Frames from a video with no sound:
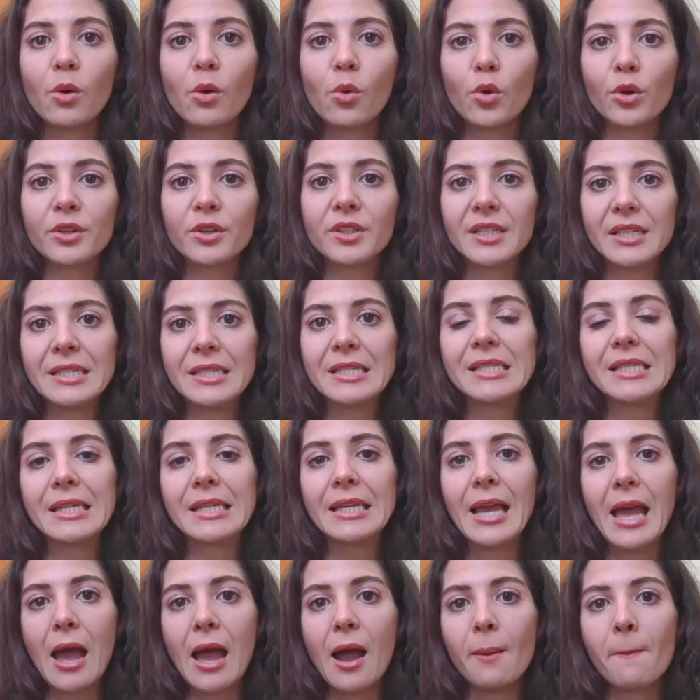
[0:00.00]
or
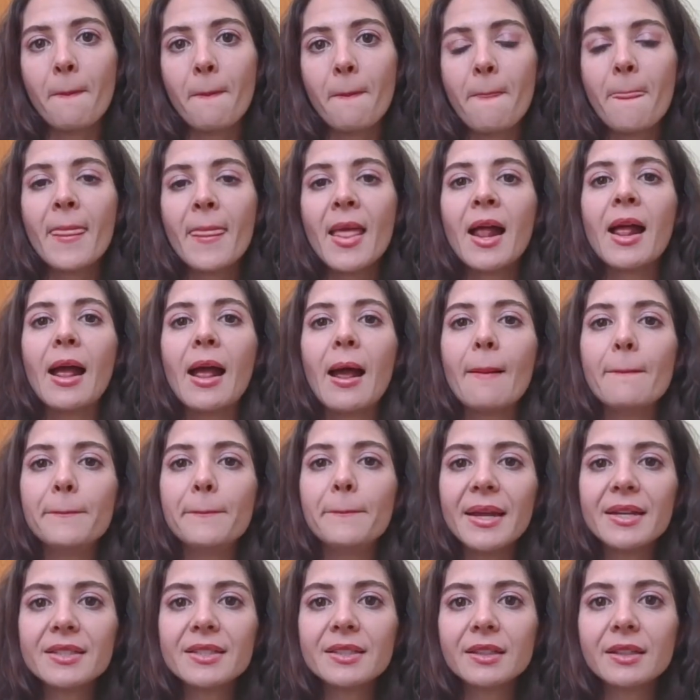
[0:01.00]
DCM. And
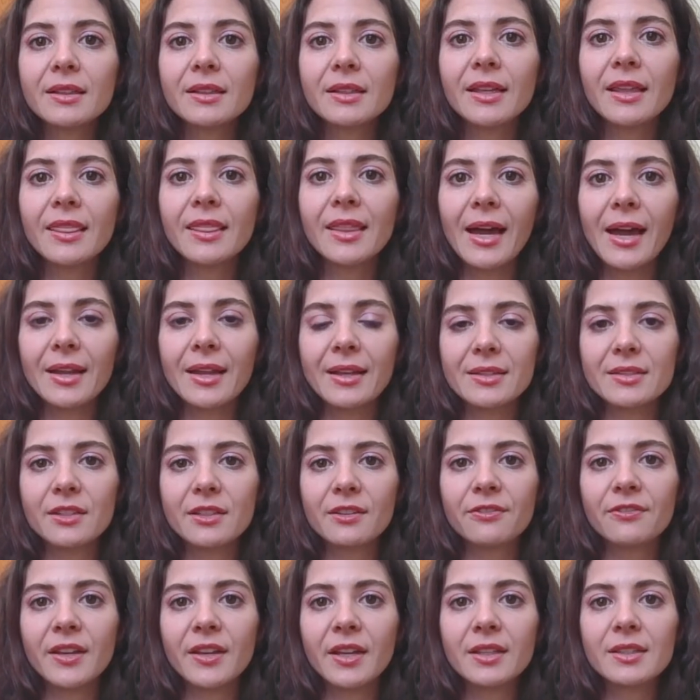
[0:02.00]
basically, that is
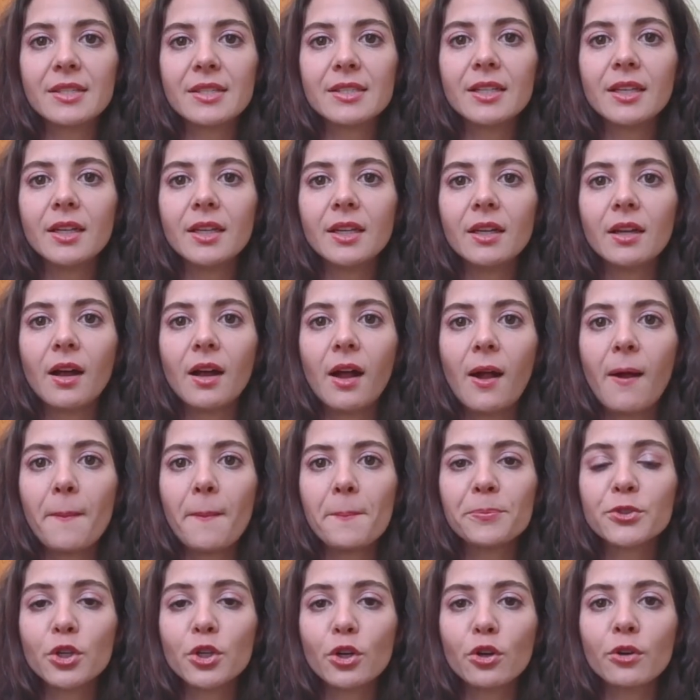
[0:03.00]
a fancy
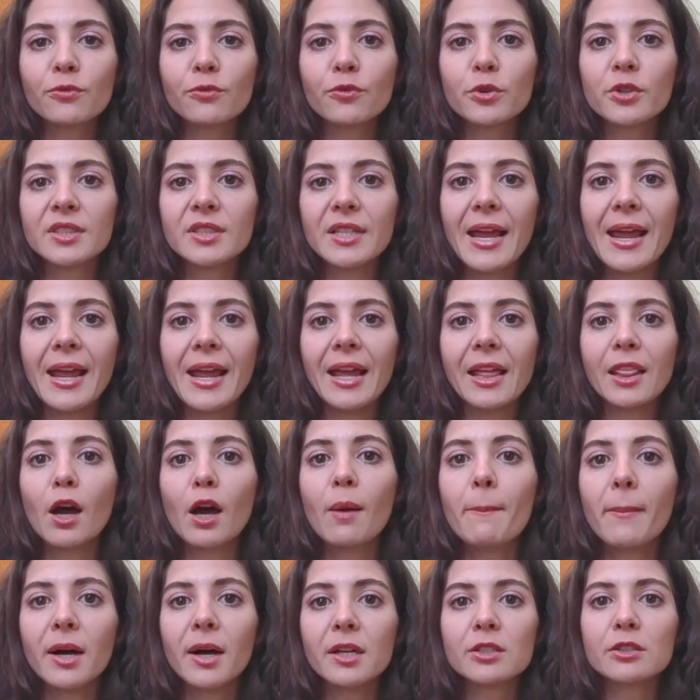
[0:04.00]
term for saying
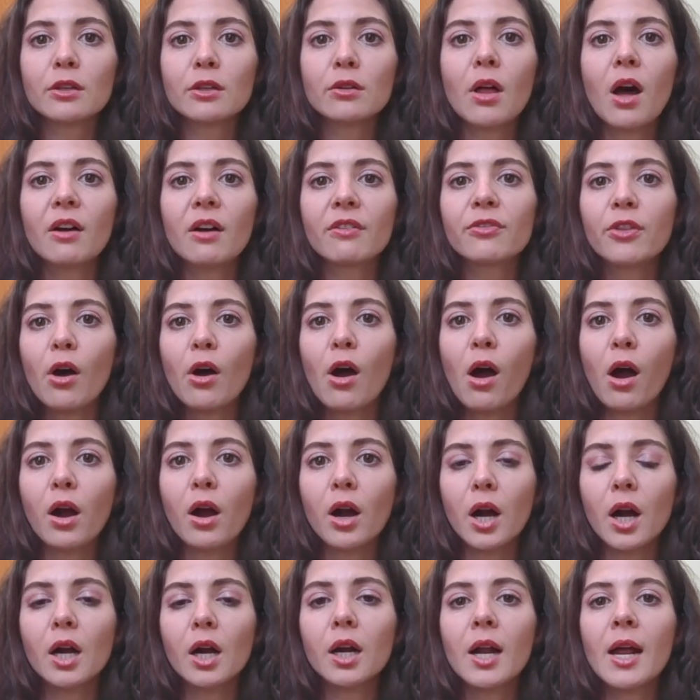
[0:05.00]
the muscle of the
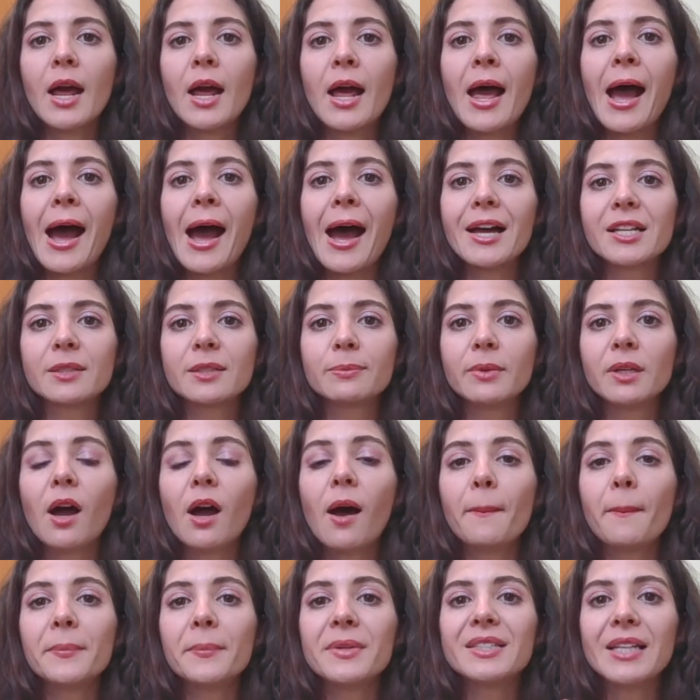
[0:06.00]
heart has
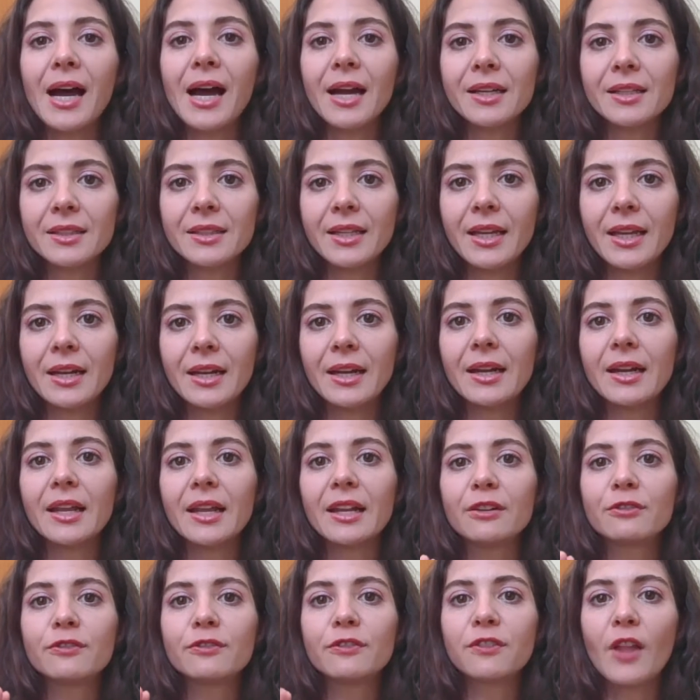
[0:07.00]
become dilated
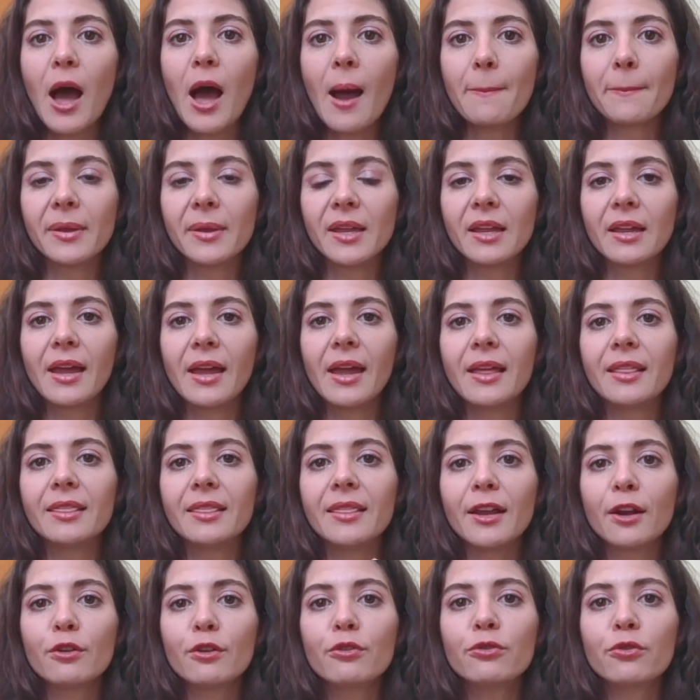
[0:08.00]
and floppy.
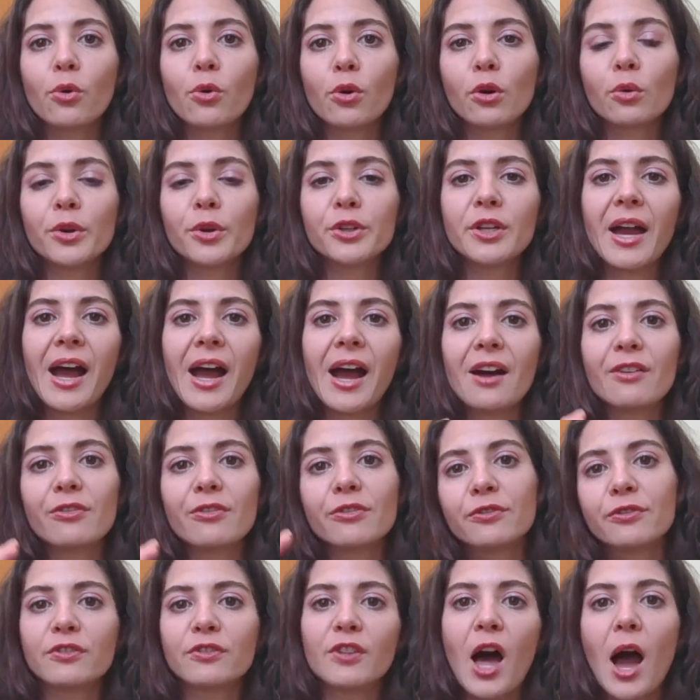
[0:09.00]
And therefore, when you
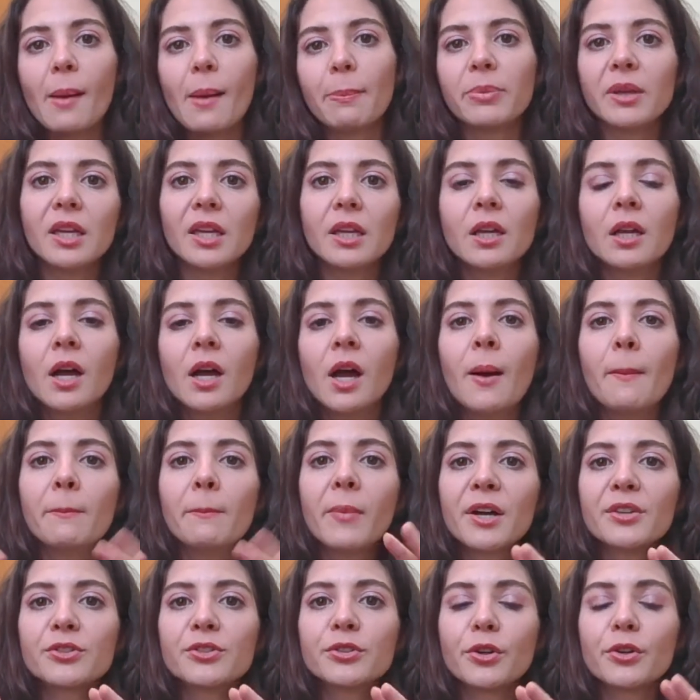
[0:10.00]
have floppy
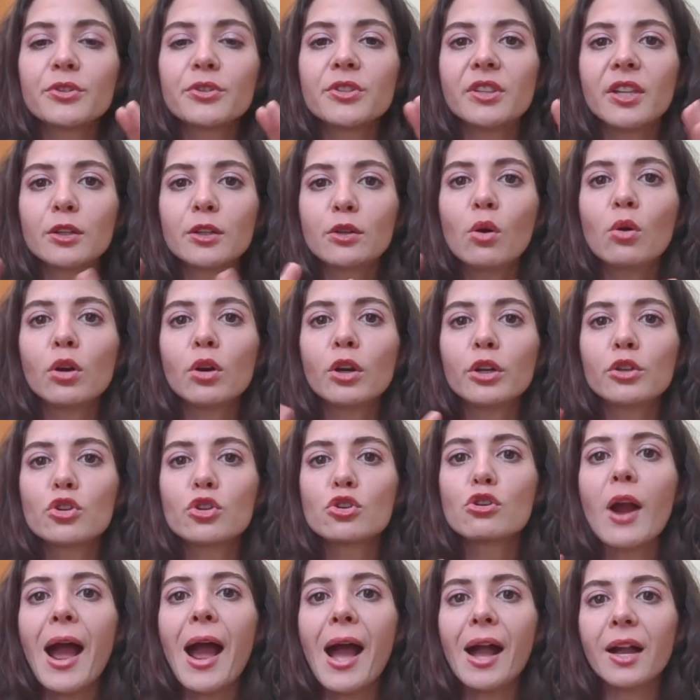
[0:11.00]
muscles, they don't
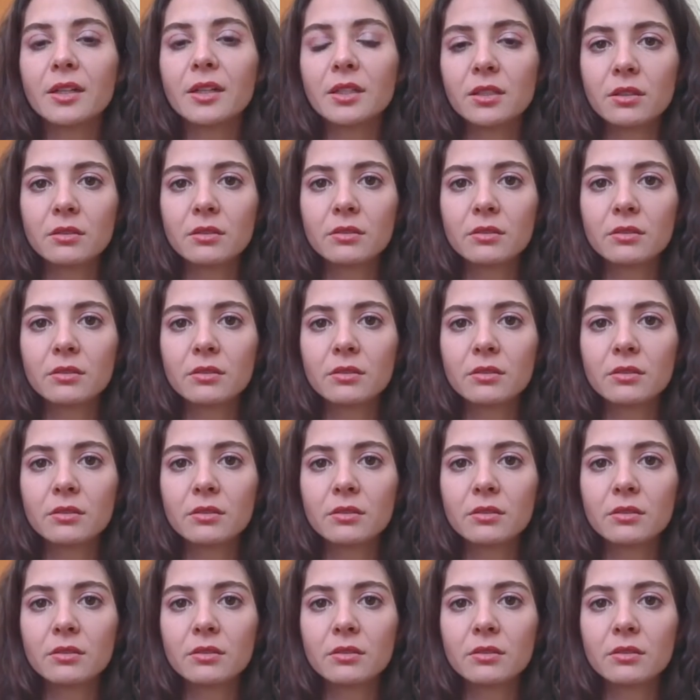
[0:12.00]
contract